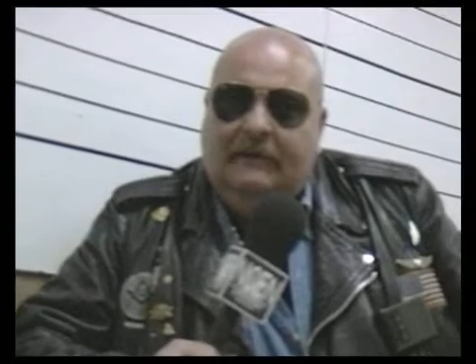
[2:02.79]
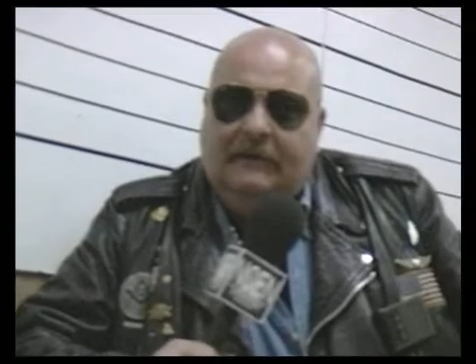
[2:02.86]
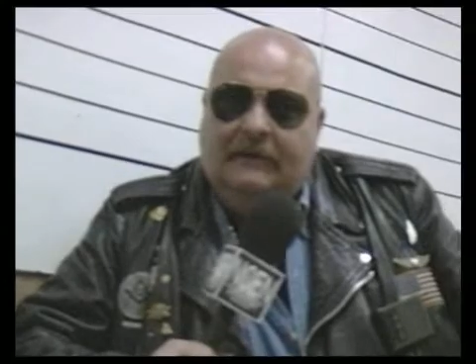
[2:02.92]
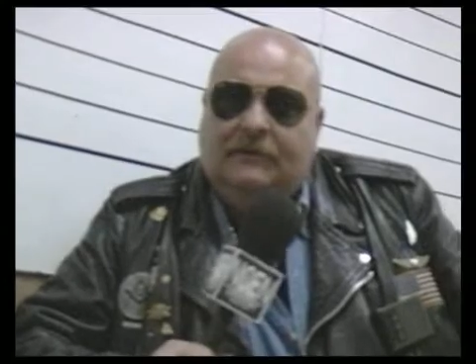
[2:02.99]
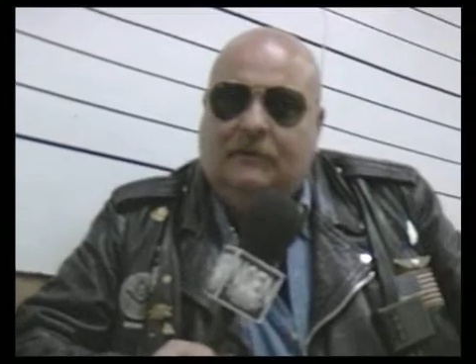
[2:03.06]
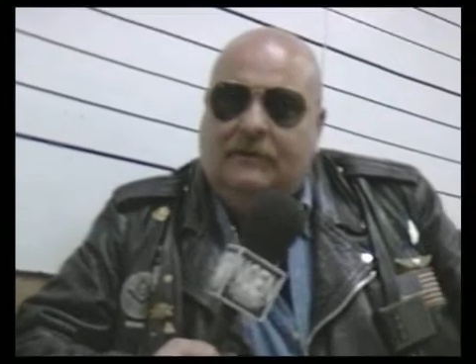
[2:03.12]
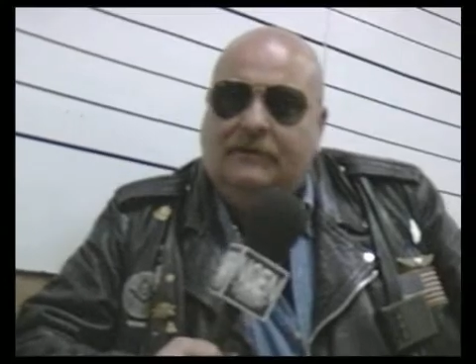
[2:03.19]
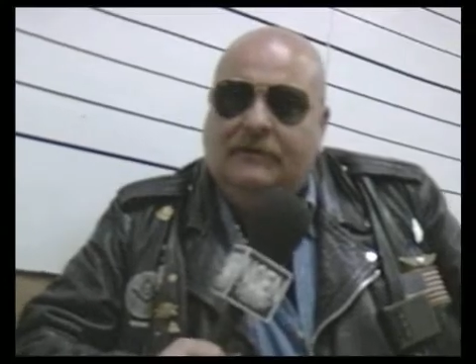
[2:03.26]

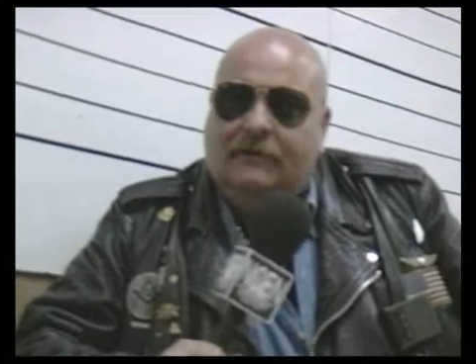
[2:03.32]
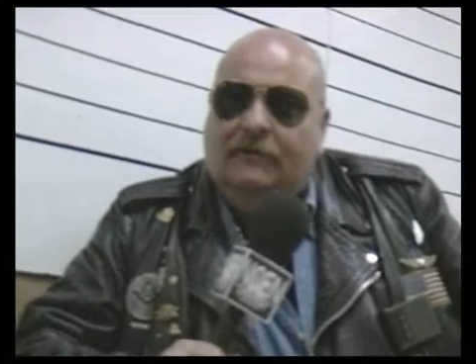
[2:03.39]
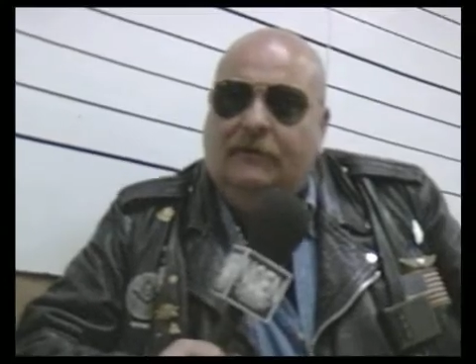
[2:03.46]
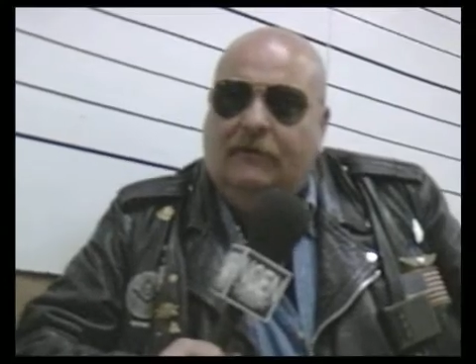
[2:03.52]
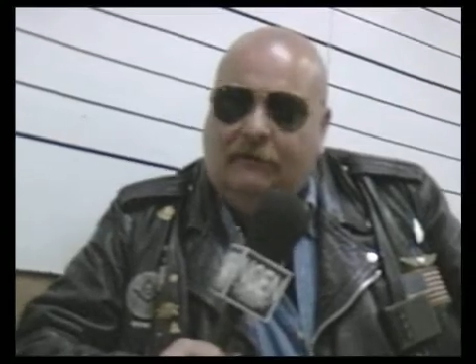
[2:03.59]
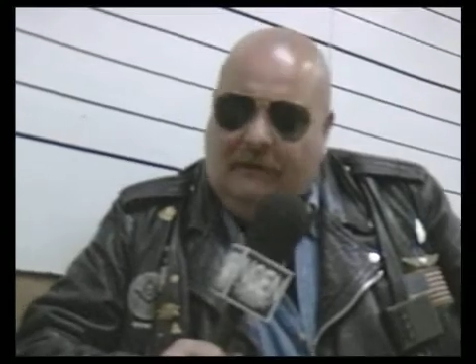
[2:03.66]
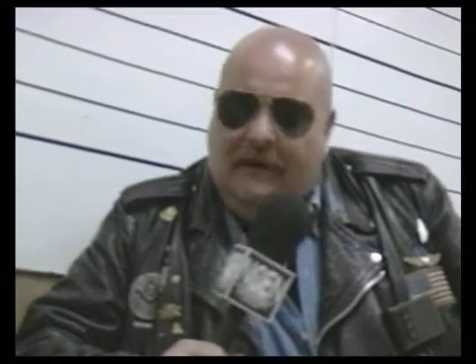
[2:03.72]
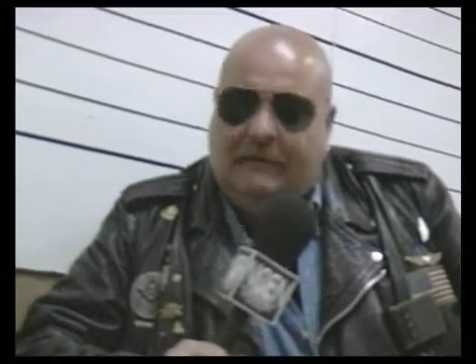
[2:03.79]
this was her
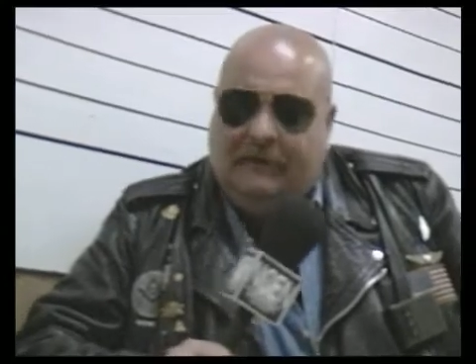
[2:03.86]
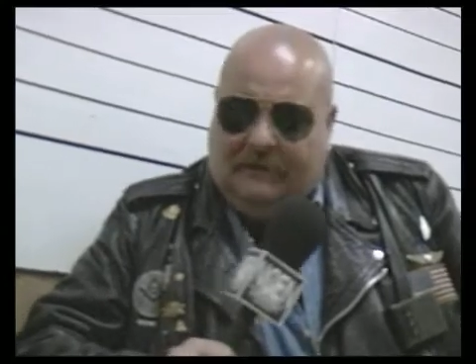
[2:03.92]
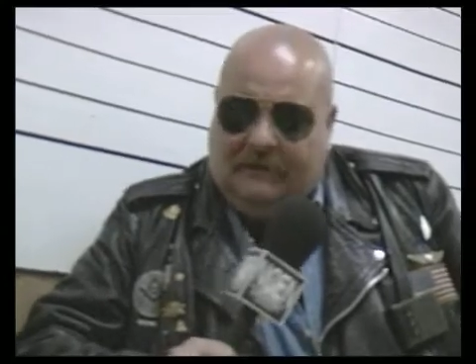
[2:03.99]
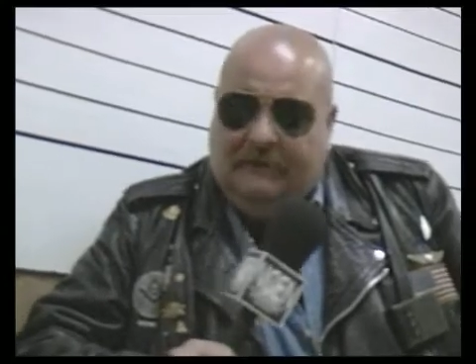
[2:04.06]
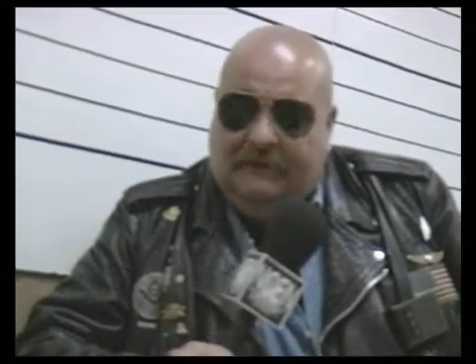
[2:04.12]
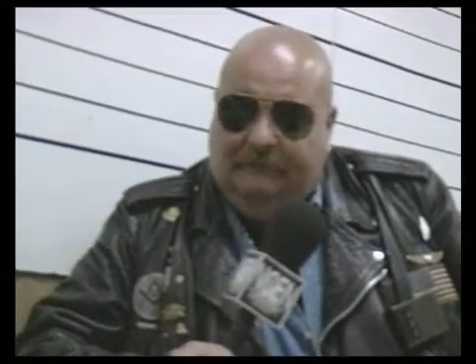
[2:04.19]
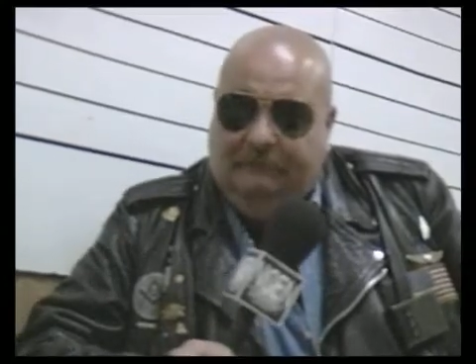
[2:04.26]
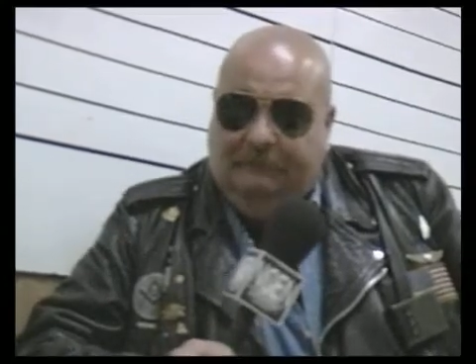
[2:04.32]

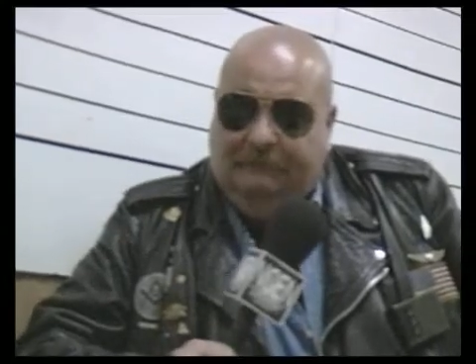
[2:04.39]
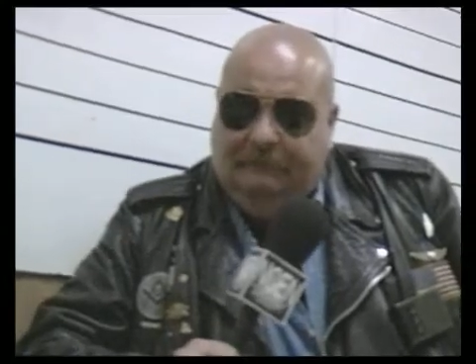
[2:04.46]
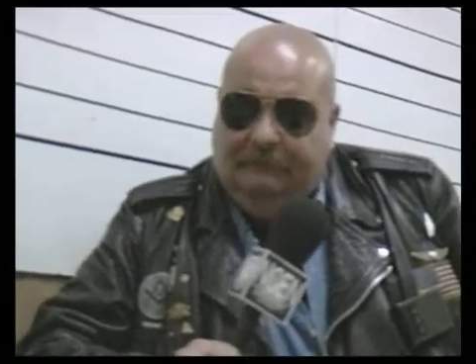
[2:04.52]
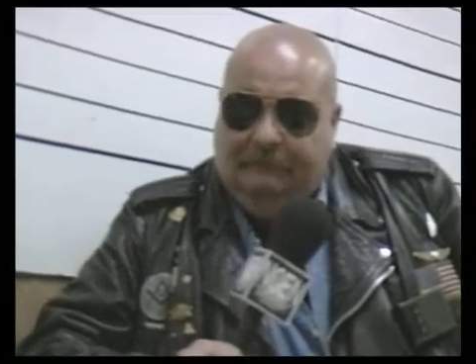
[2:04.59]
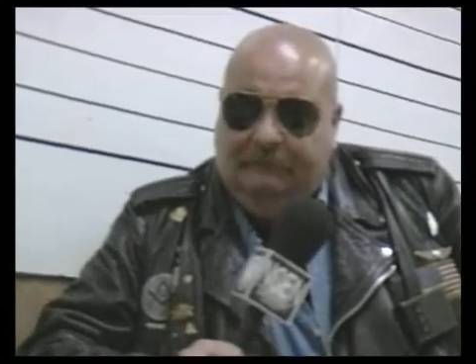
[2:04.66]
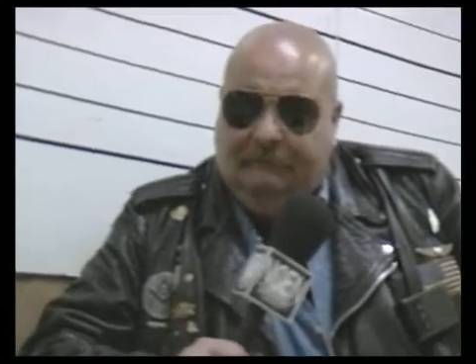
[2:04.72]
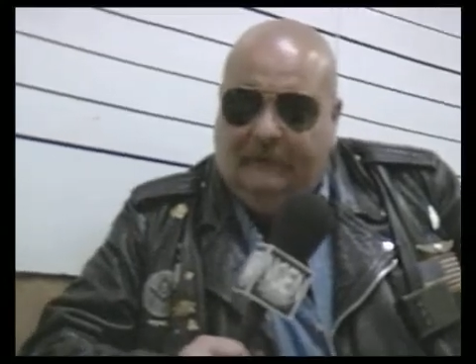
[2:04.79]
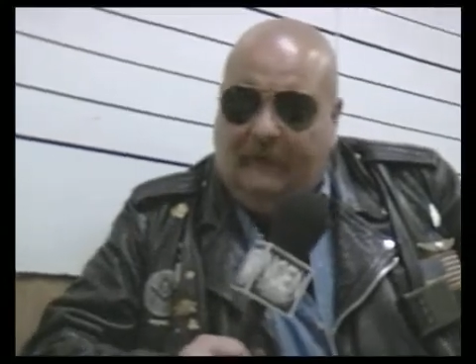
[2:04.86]
rapist.
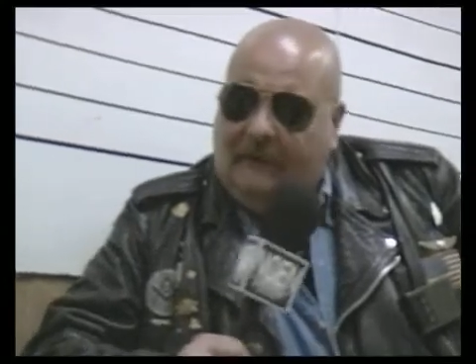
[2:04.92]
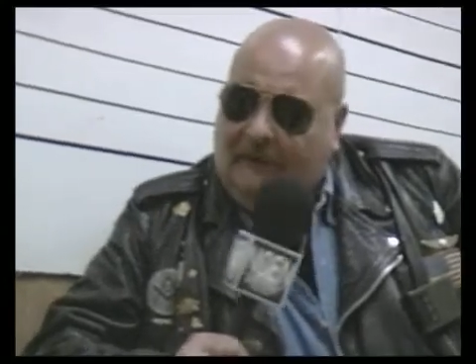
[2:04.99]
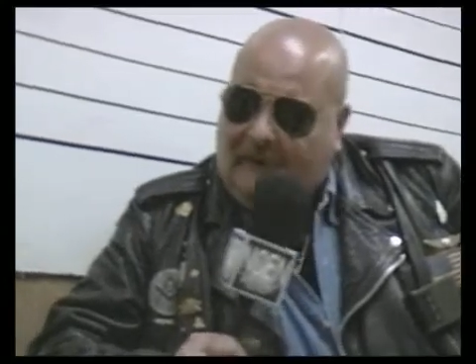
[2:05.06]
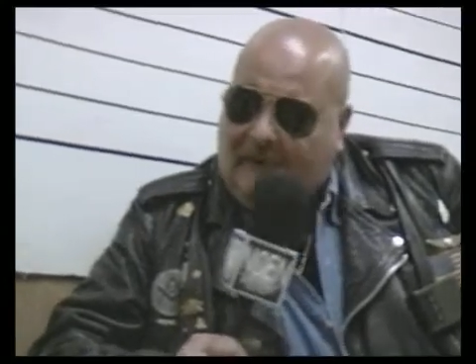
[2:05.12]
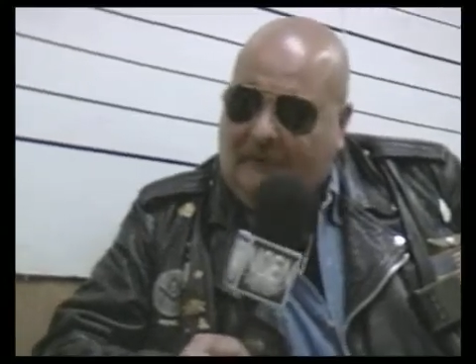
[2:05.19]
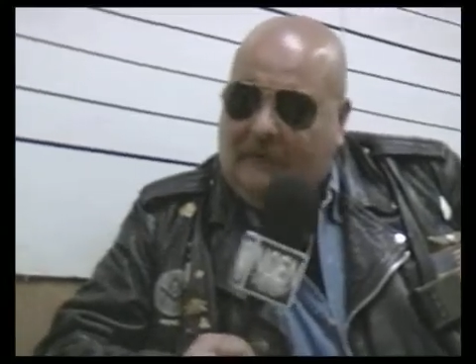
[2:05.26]
Now,